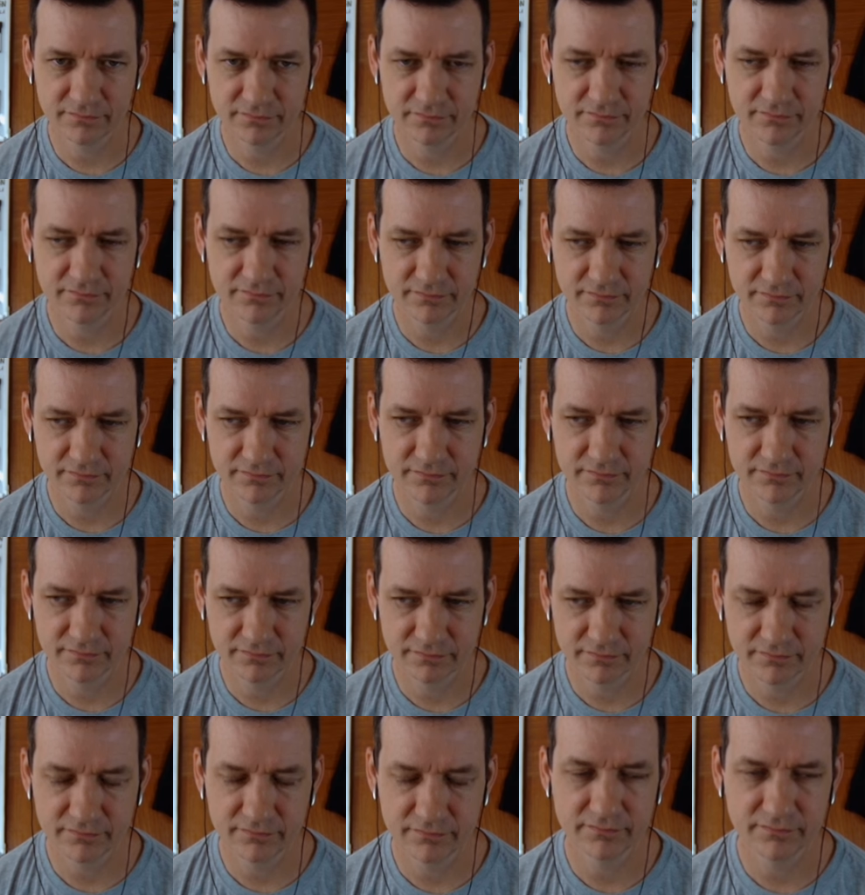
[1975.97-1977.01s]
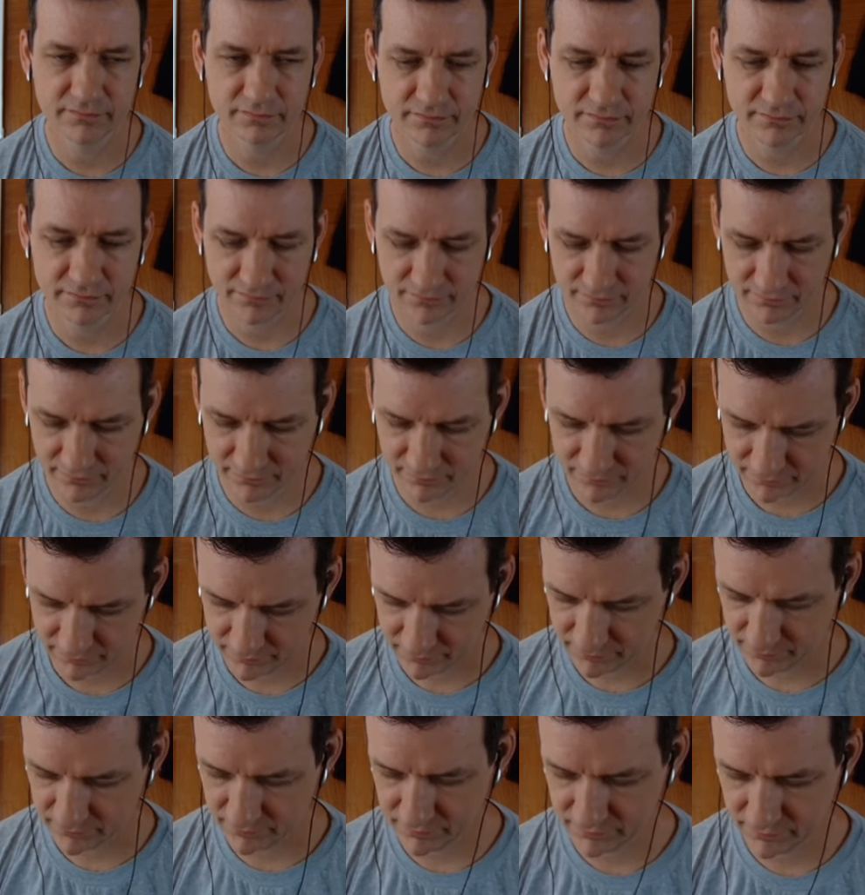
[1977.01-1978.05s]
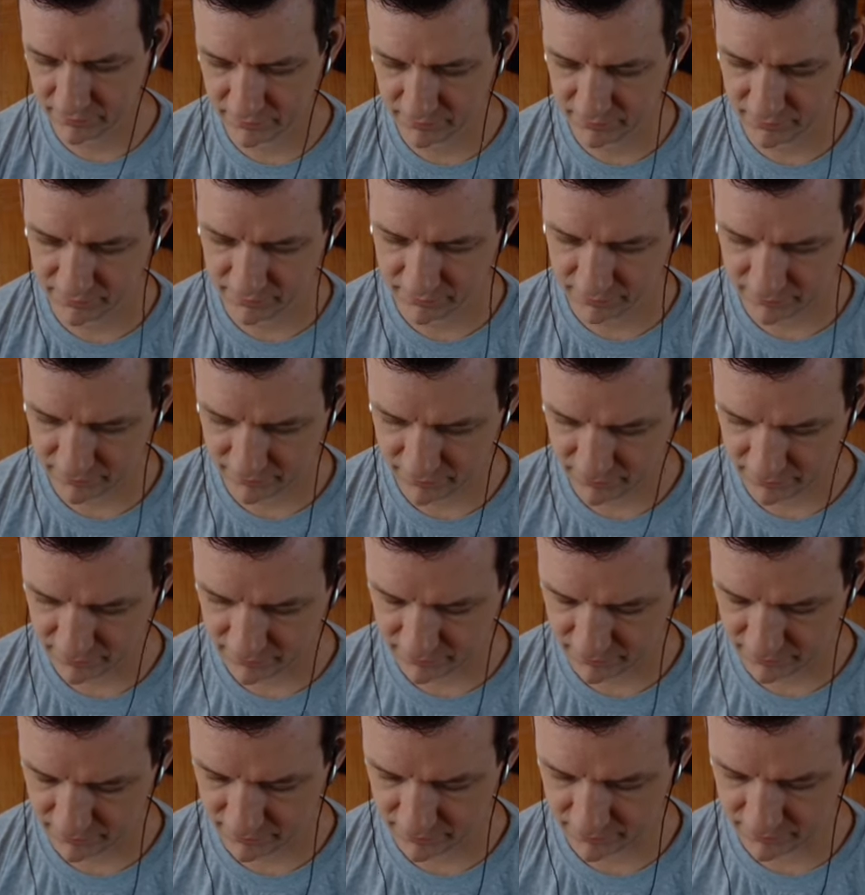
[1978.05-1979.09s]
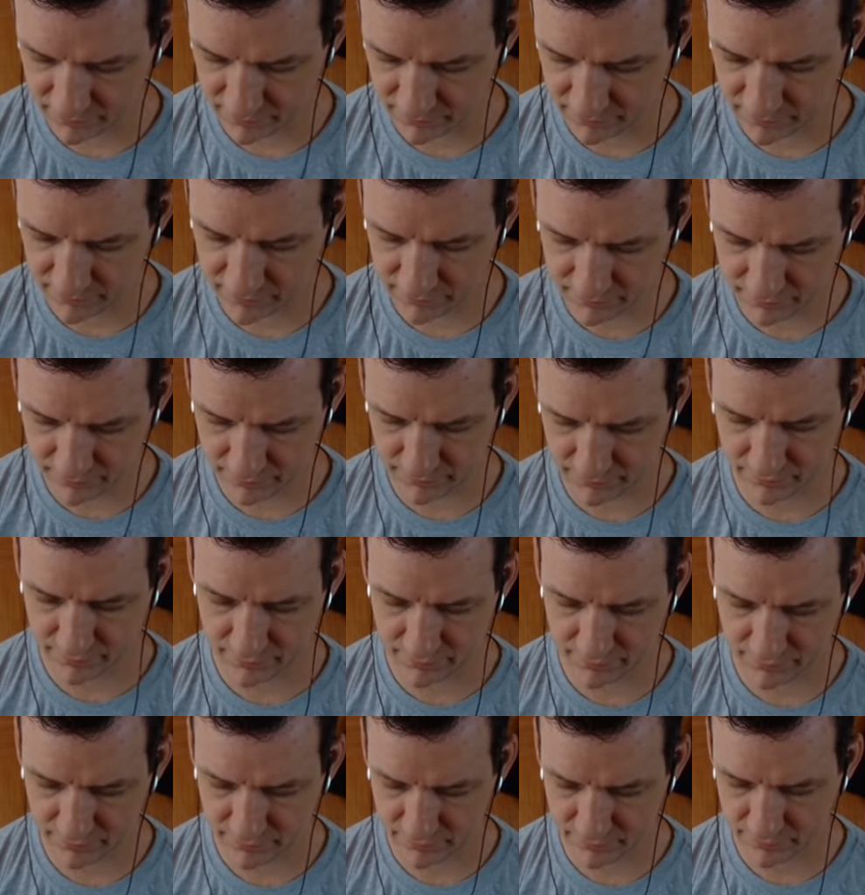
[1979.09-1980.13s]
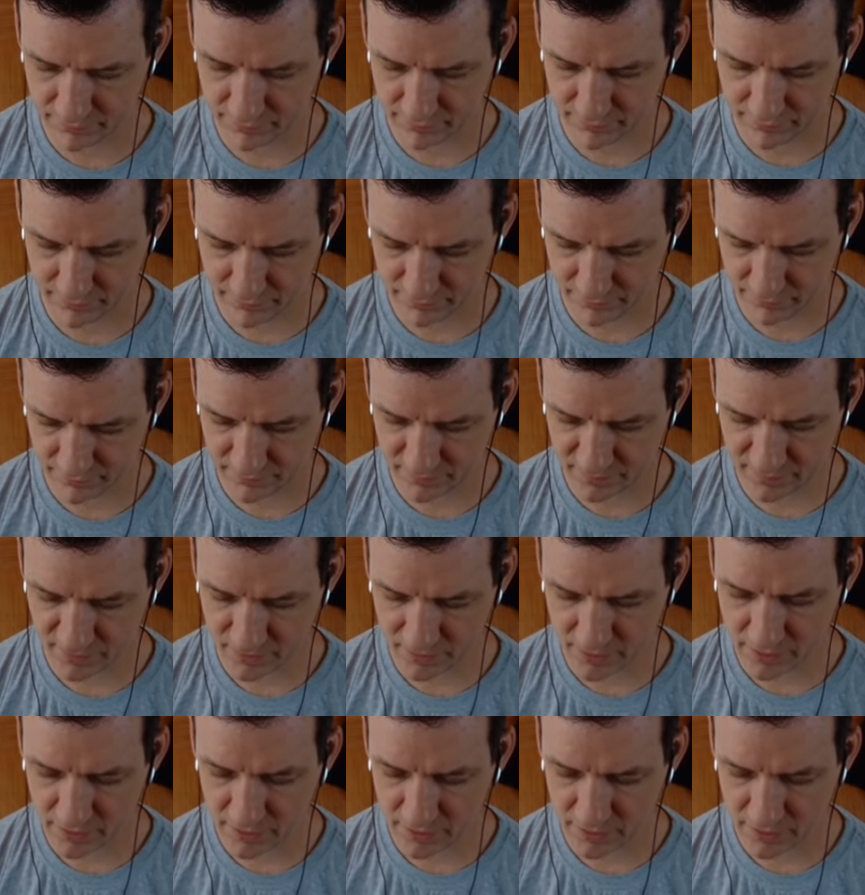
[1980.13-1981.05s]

This person isn't speaking.